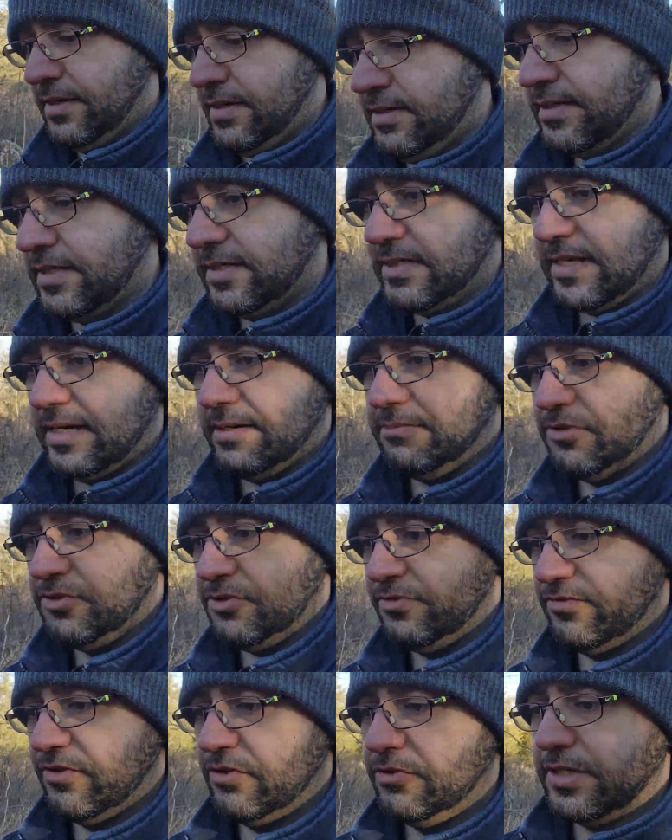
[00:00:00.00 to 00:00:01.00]
the time to
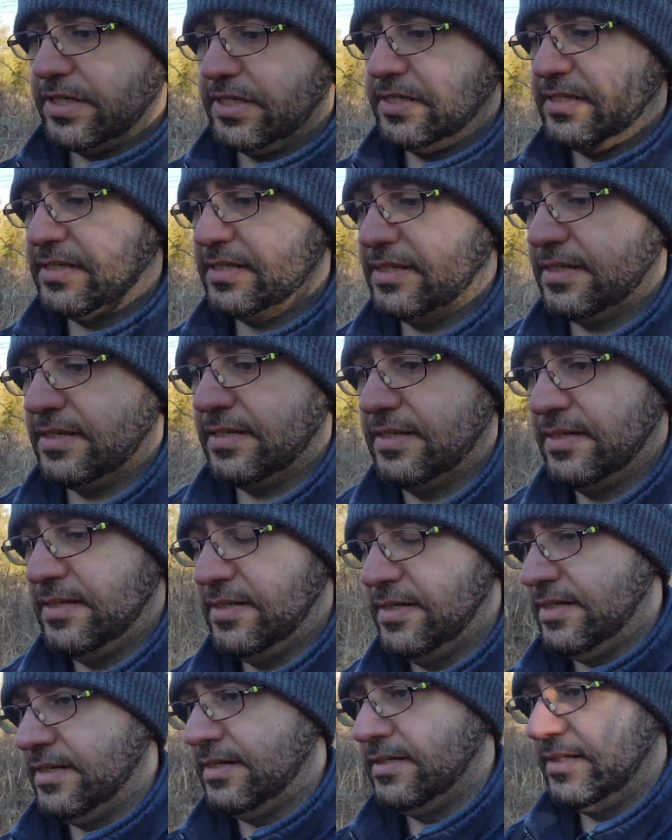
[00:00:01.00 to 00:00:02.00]
focus,
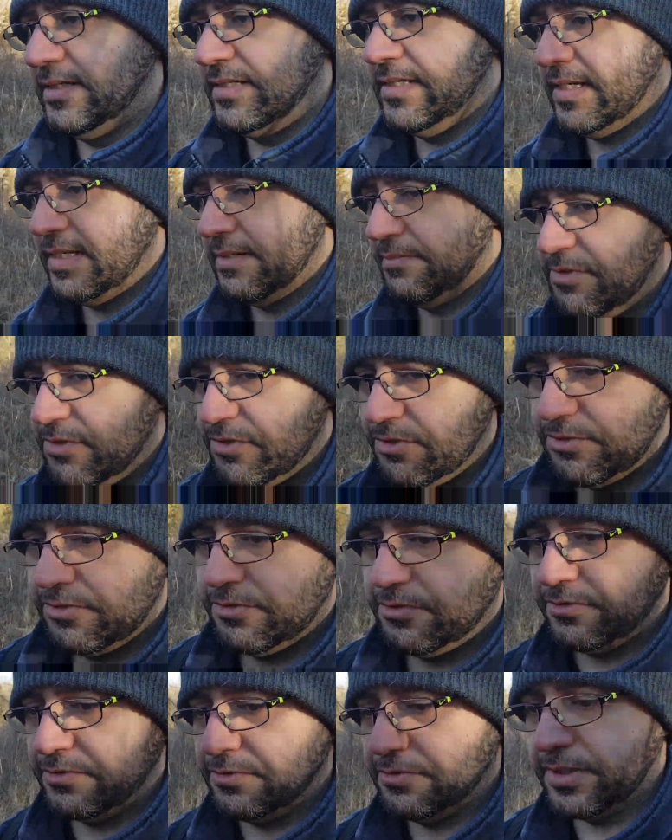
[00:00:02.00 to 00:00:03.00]
the time
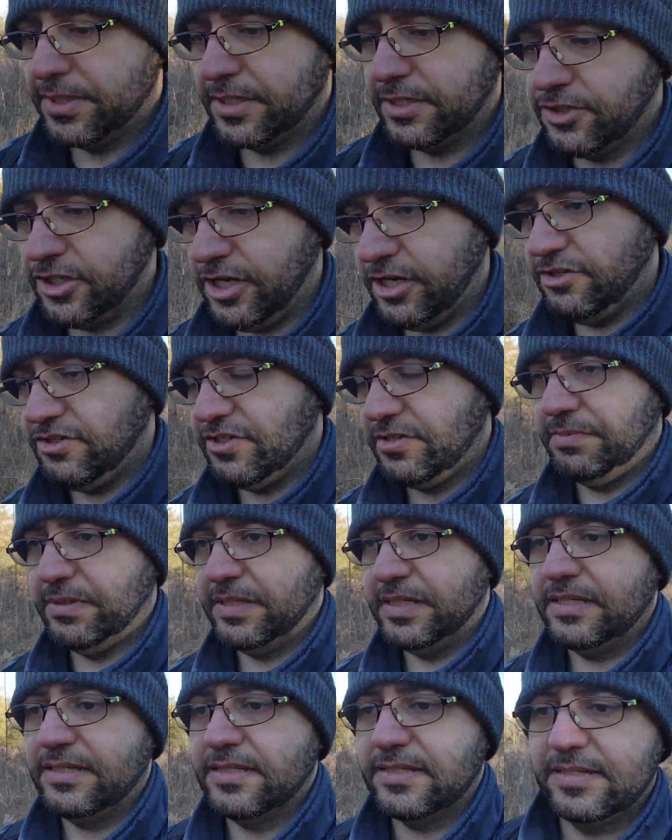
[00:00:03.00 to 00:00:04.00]
to change the
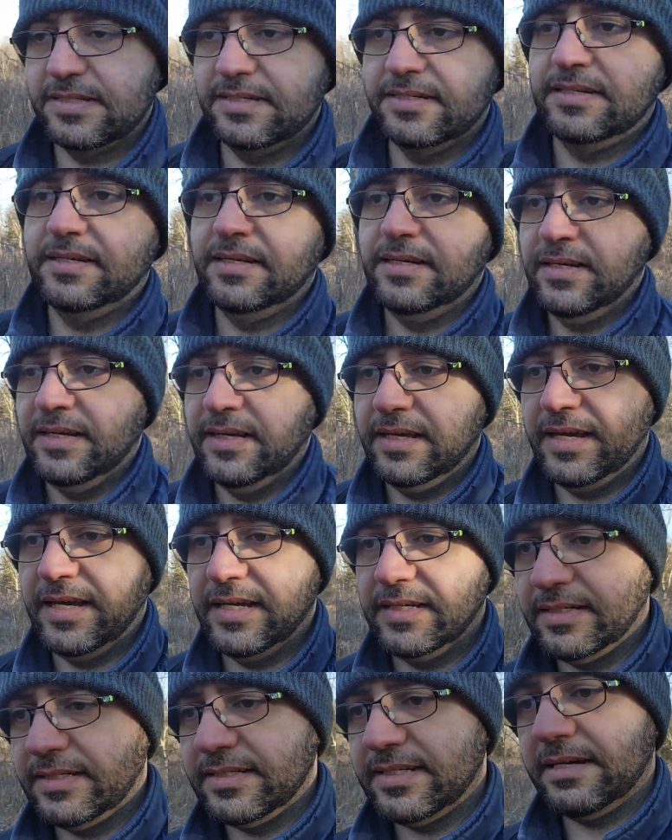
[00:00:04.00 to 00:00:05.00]
plates,
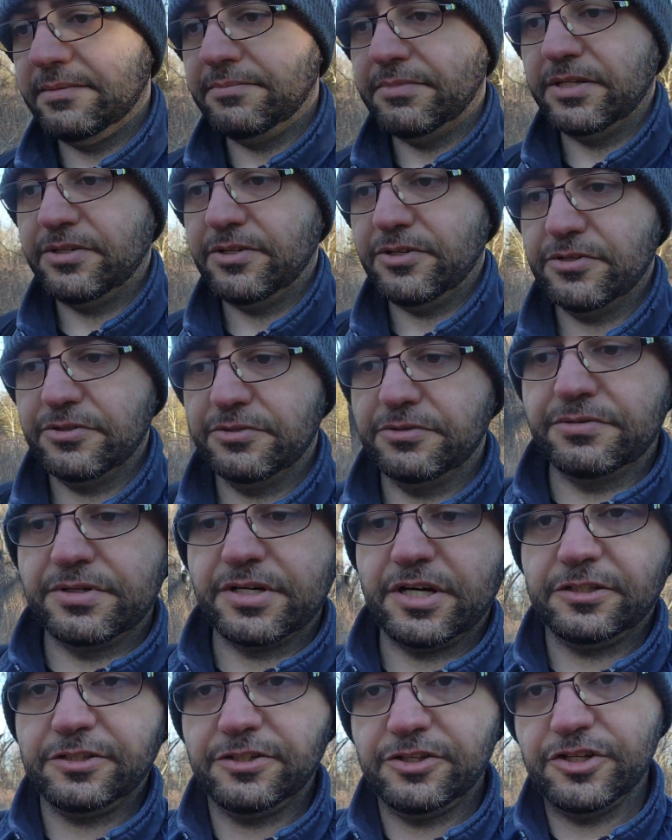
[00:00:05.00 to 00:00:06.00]
and the time that you
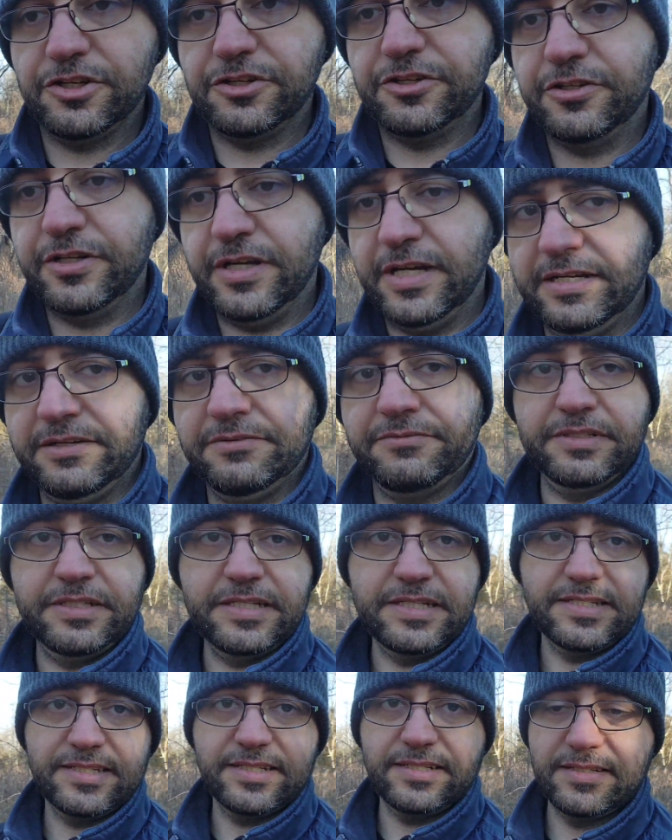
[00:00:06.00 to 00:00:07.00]
cock the shutter and
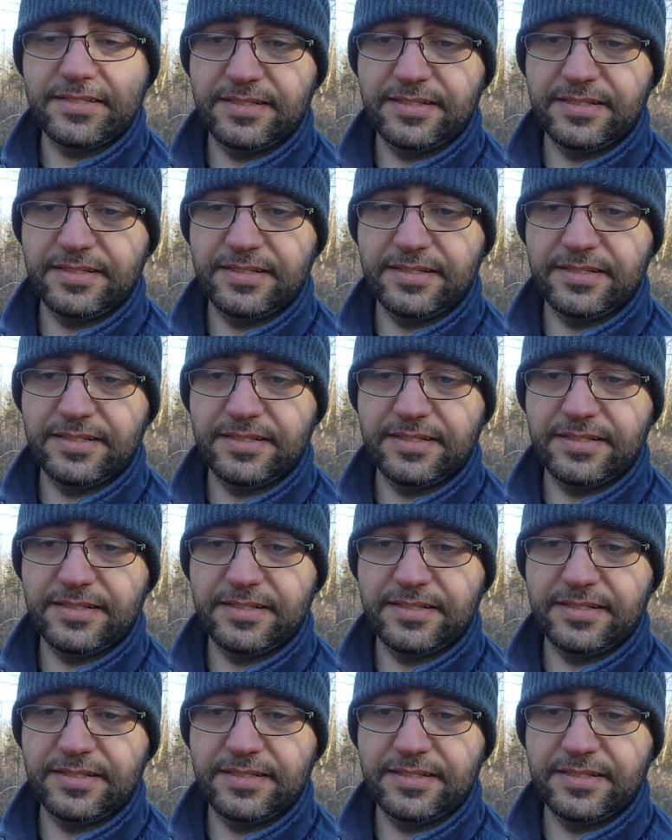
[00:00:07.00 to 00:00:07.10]
release it.